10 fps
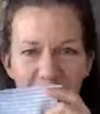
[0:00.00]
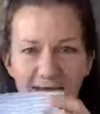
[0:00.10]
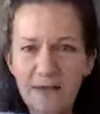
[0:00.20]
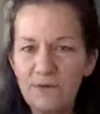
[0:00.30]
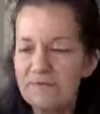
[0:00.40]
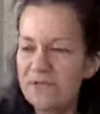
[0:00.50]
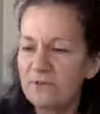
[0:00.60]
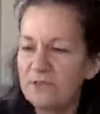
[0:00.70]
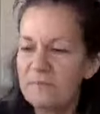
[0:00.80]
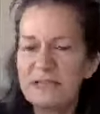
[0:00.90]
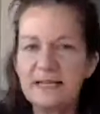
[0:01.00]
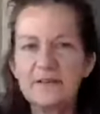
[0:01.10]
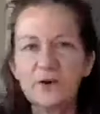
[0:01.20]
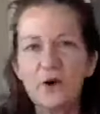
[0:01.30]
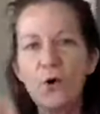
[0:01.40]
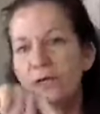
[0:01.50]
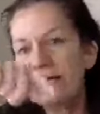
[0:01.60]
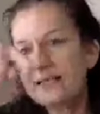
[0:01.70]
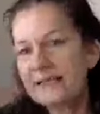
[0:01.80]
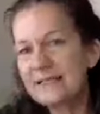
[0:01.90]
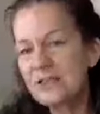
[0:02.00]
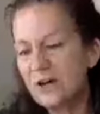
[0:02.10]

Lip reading: Okay, we've sewn them together only at the